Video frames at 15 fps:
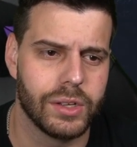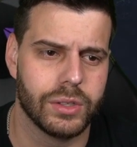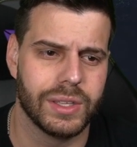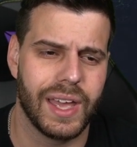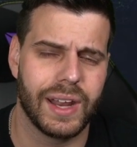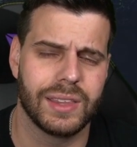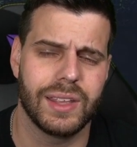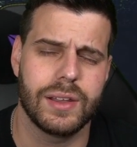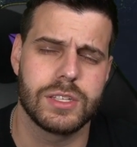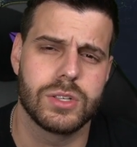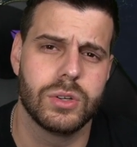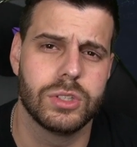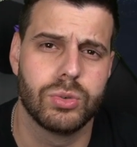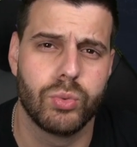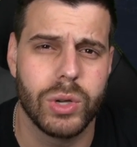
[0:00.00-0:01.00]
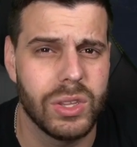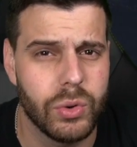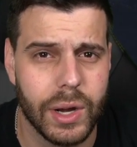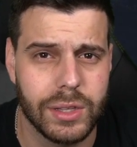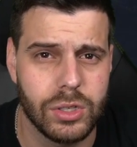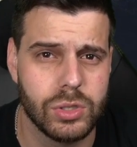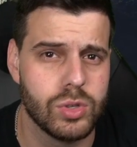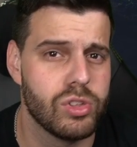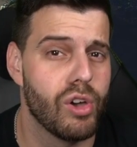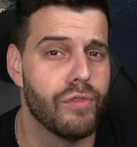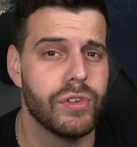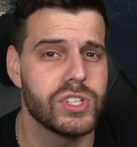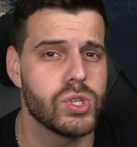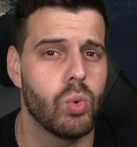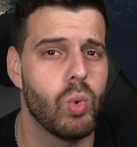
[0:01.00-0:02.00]
on that and that is going to redirect you to the
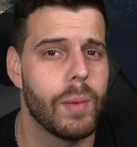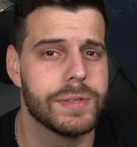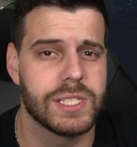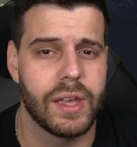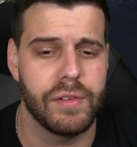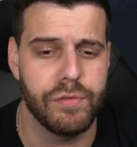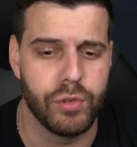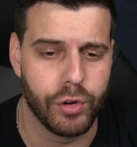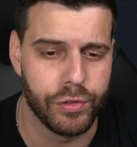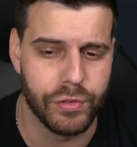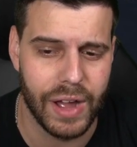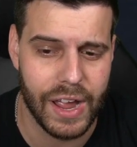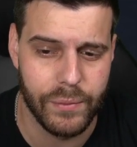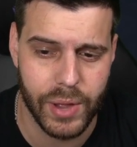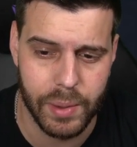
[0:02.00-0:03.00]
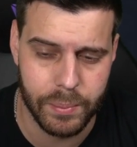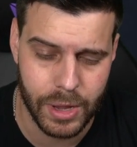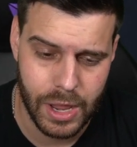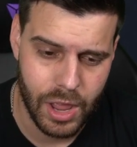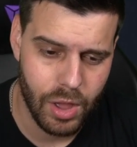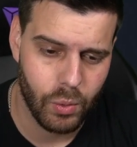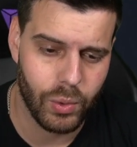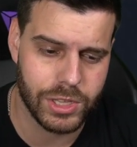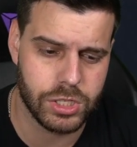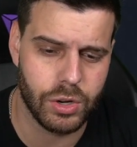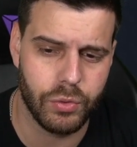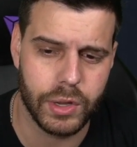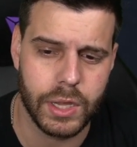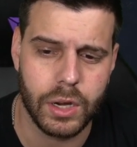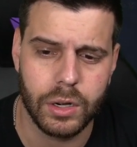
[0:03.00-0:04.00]
official website for FiveM. Once you're
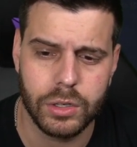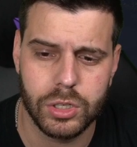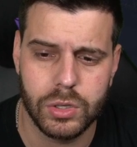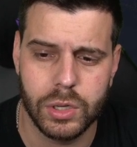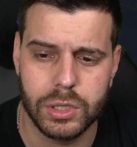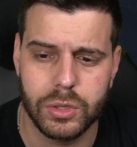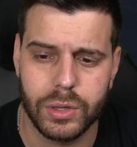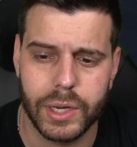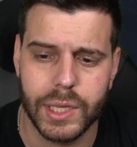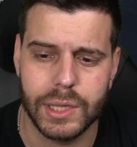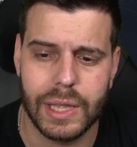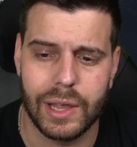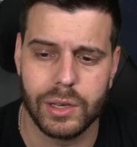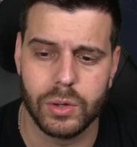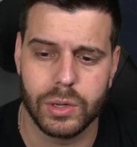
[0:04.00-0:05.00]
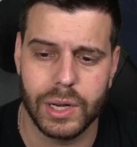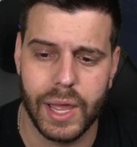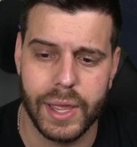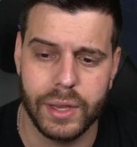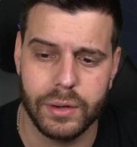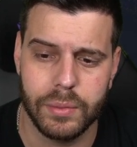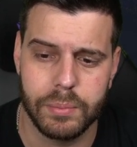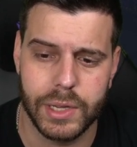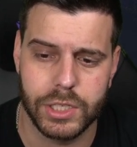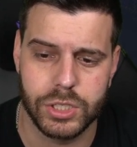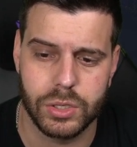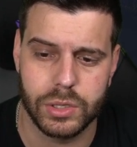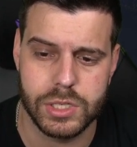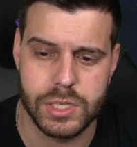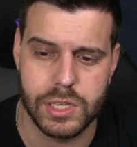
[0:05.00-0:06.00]
over here, you're going to click download client, make
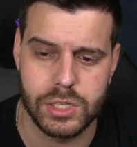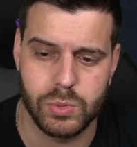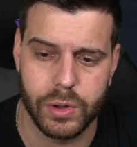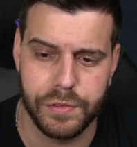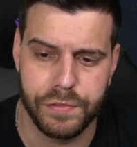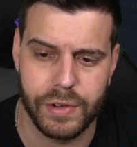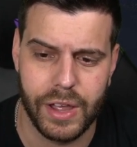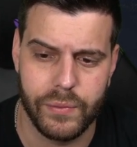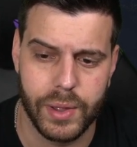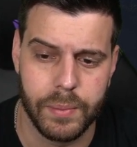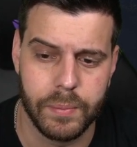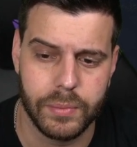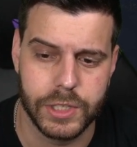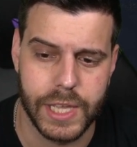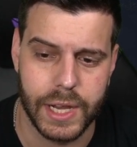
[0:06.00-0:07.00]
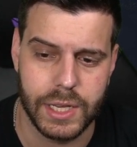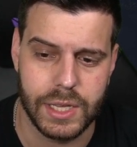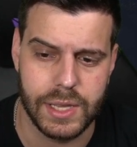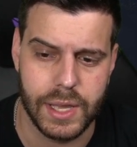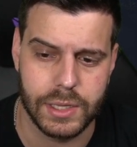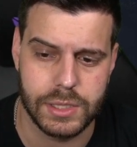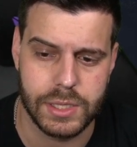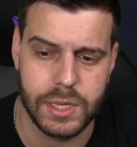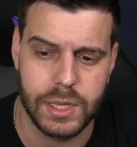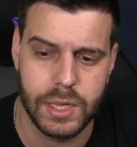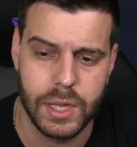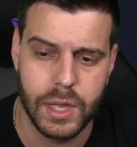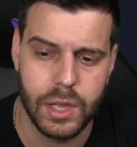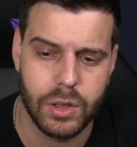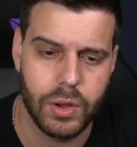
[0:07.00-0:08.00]
sure it's this one FiveM.exe.
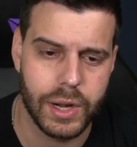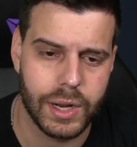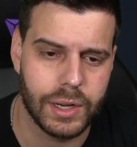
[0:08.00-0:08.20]
Go ahead and